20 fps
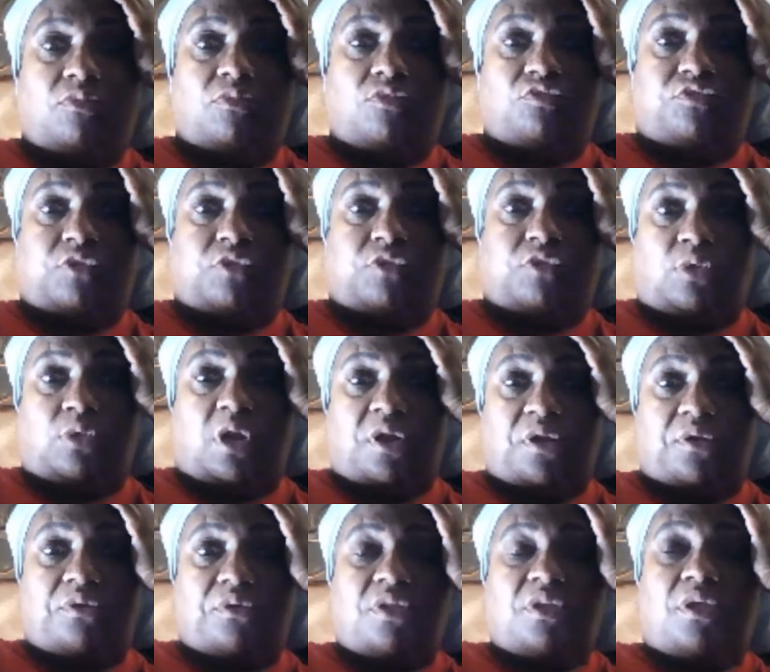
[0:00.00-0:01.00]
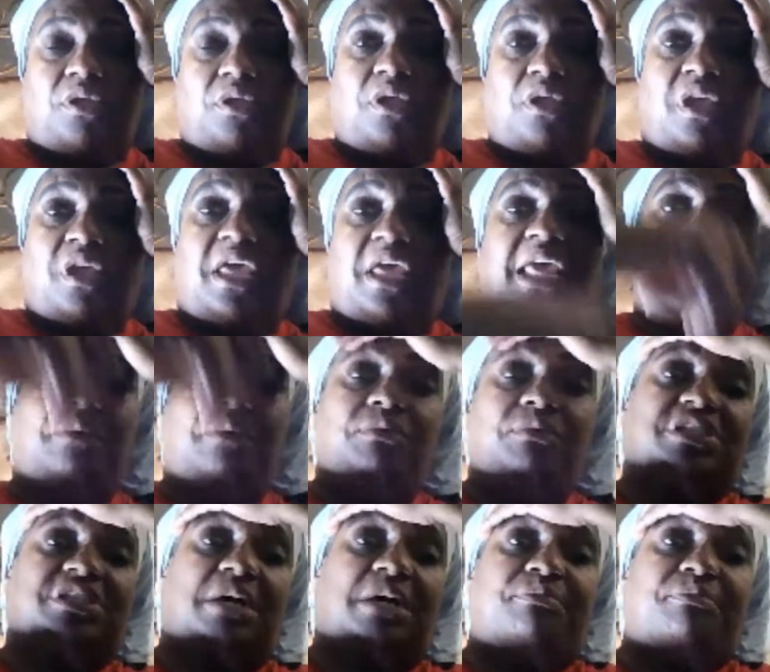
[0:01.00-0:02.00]
from work. He
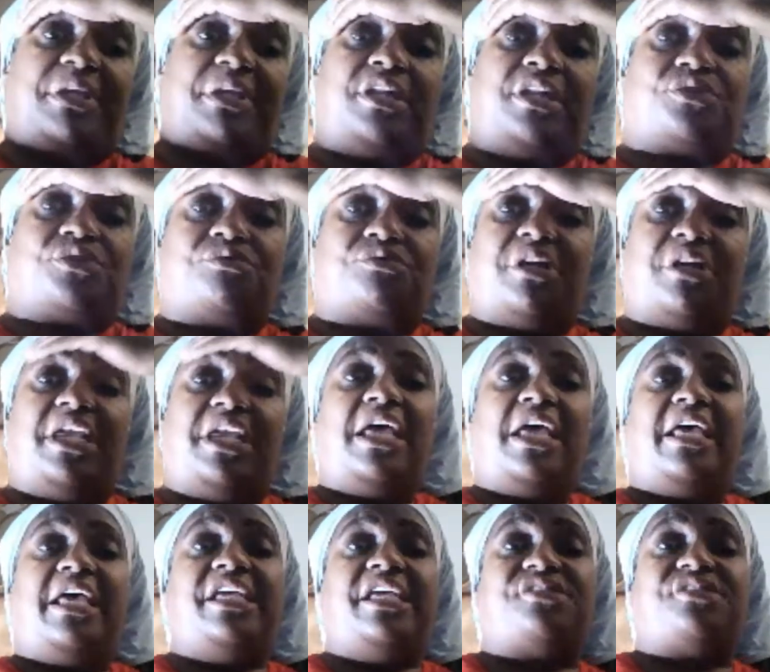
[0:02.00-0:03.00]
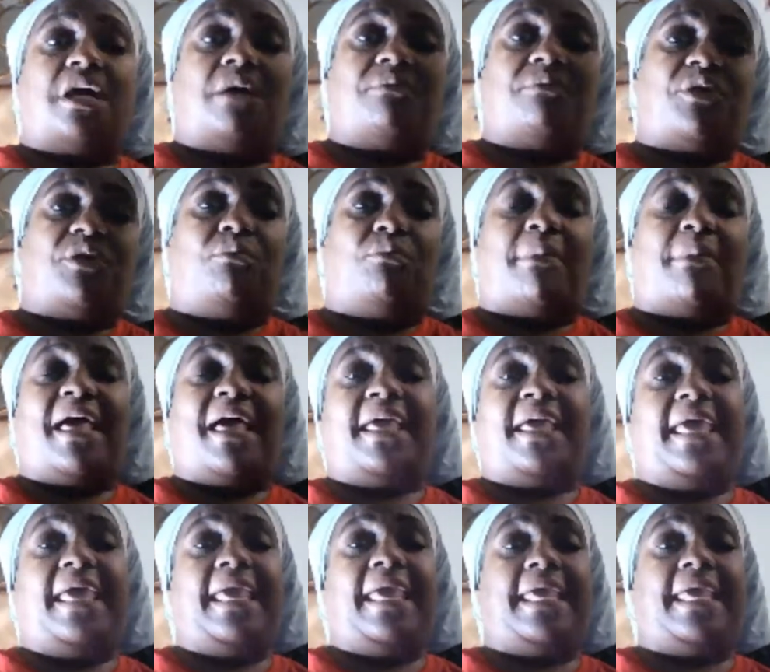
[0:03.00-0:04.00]
was up in the tree. He jumped on my
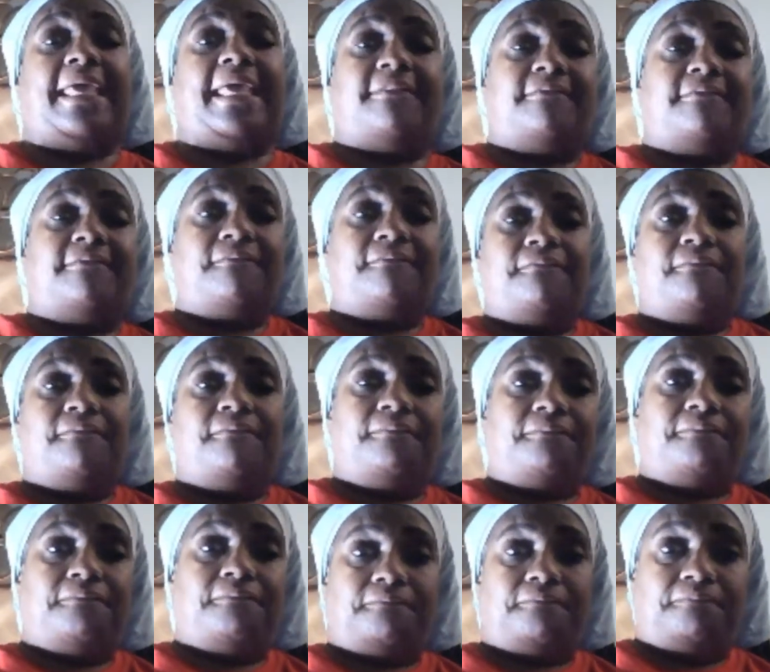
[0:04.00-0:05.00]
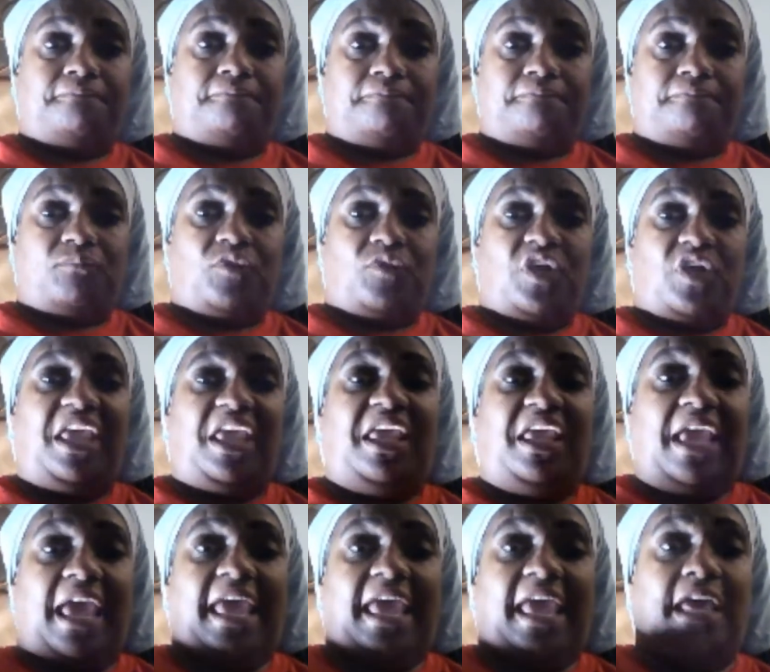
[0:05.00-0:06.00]
head. He
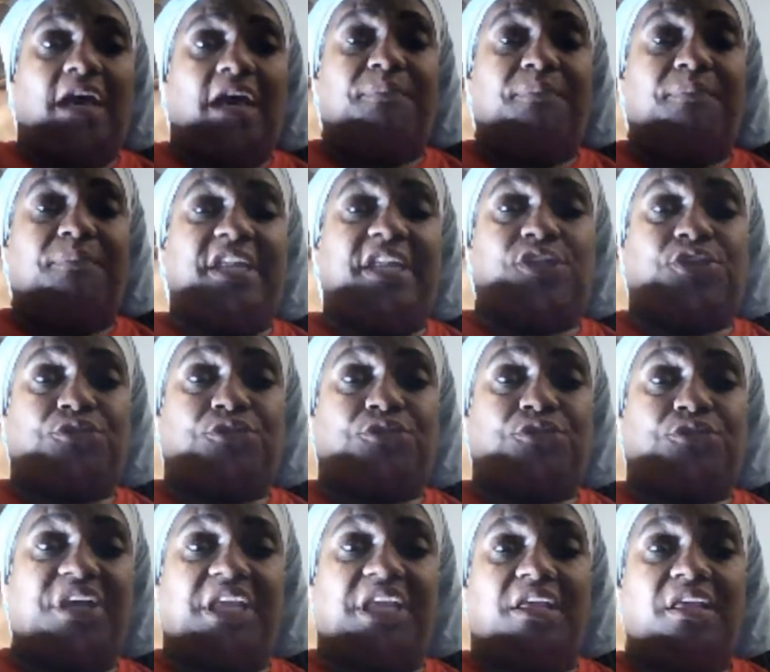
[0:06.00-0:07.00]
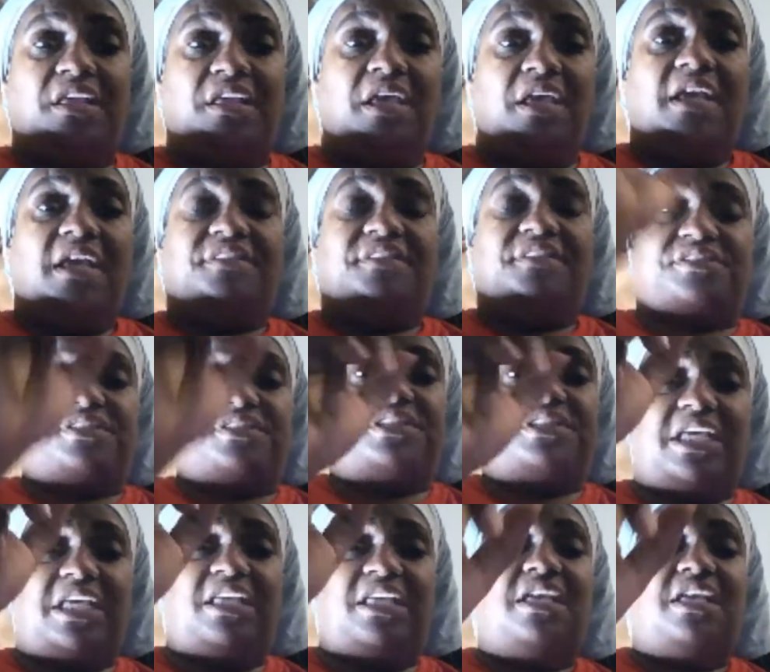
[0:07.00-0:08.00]
hang up in the tree to
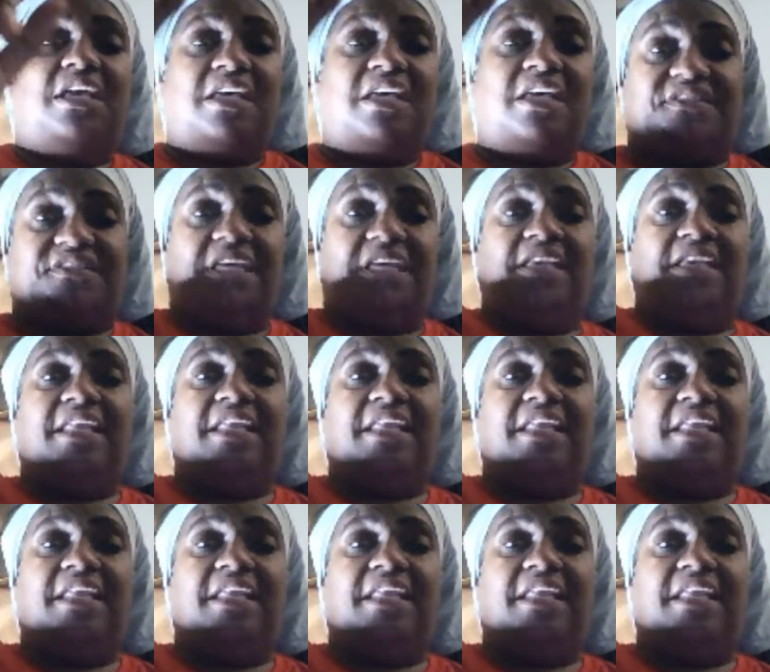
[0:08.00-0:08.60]
see if any